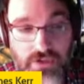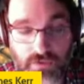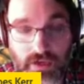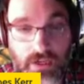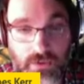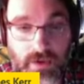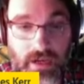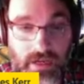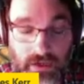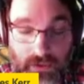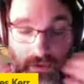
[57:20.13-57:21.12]
of why you're
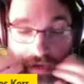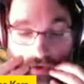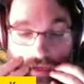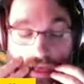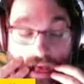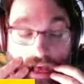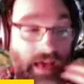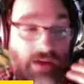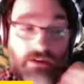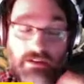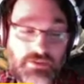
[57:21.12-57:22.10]
rallying around. I
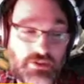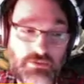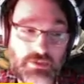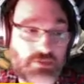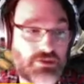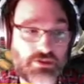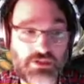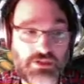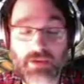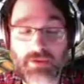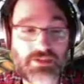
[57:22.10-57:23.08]
don't have to do much as a
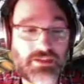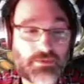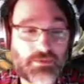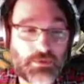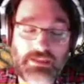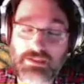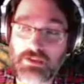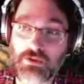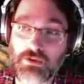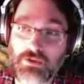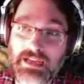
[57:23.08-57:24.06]
GM. I just have to put things under
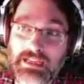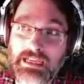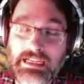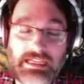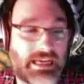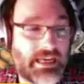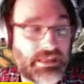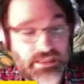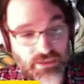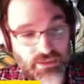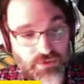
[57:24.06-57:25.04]
threat and then deal with the